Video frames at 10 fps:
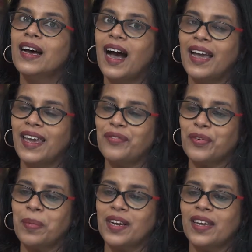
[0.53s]
Hi
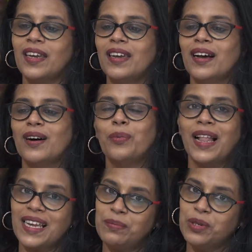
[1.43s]
everybody,
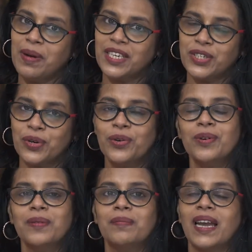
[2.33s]
welcome to my
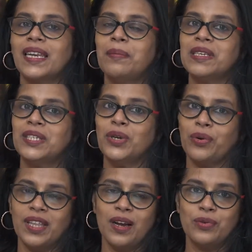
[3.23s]
show. My name is
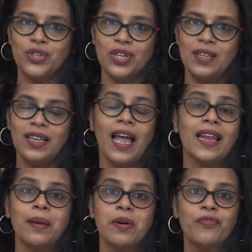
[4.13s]
Yogita Uchil
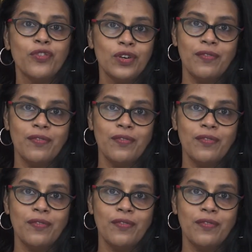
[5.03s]
and I'm a food